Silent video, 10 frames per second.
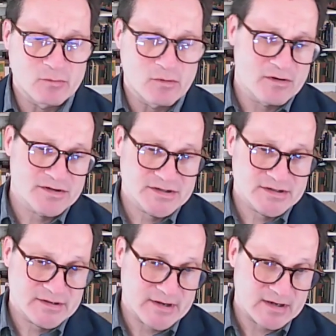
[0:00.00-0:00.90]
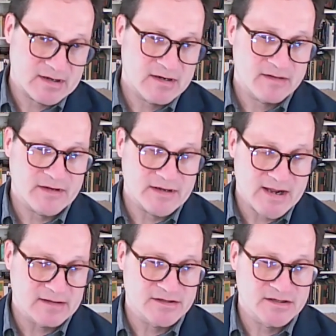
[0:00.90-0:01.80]
worse than
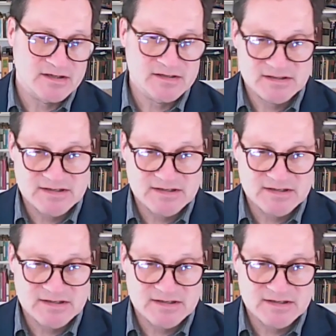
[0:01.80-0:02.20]
negligence.